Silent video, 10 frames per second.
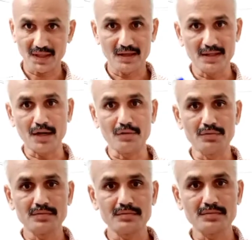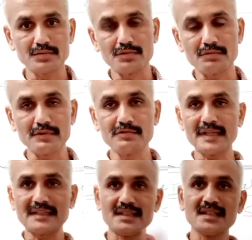Now you
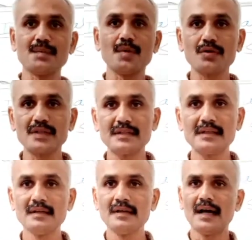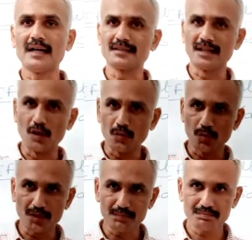can think about it as a love
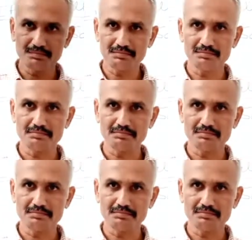poem,